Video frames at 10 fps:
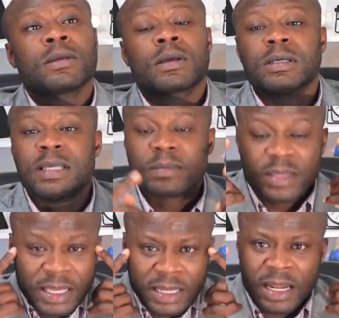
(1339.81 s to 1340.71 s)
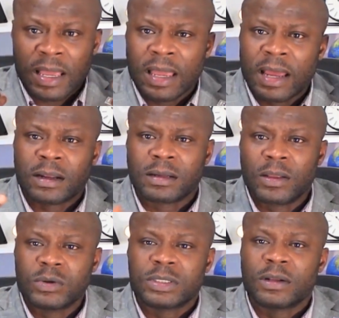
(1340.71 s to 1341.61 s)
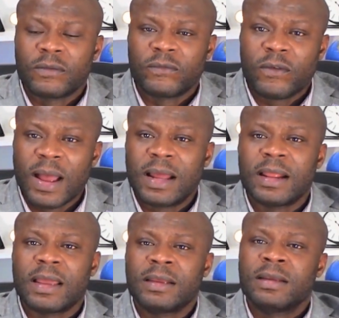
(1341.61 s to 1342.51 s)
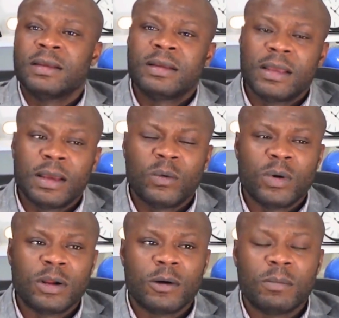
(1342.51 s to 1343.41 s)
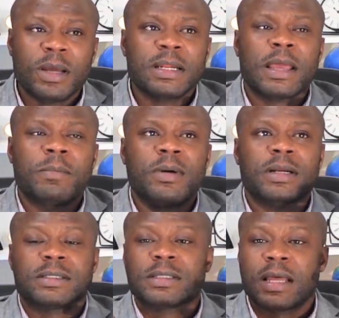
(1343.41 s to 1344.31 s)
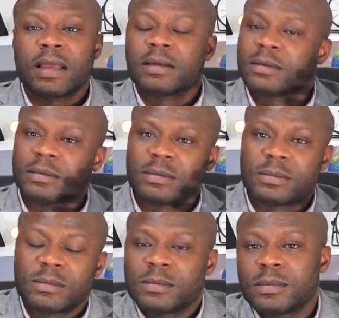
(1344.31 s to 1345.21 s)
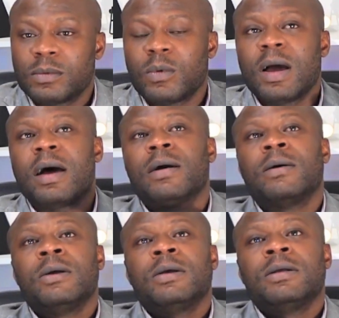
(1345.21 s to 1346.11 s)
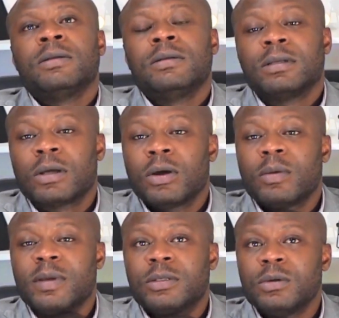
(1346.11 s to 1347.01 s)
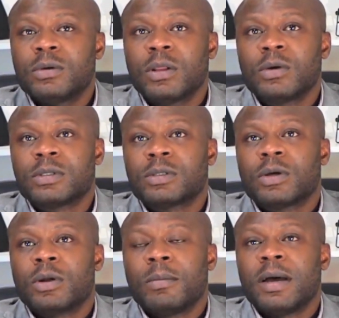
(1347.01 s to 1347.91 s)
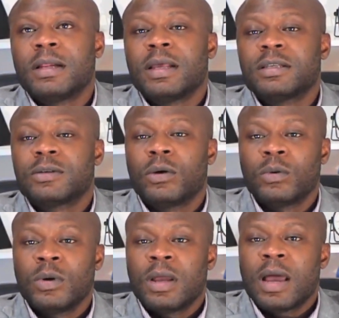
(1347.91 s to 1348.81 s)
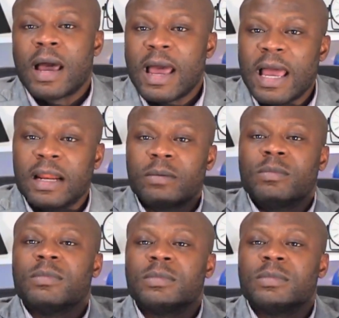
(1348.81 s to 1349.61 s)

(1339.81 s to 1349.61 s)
because I'm thinking I got a closing on Friday and one on Monday, but it's like, wow, there are going to be two closings on a Monday. So I had to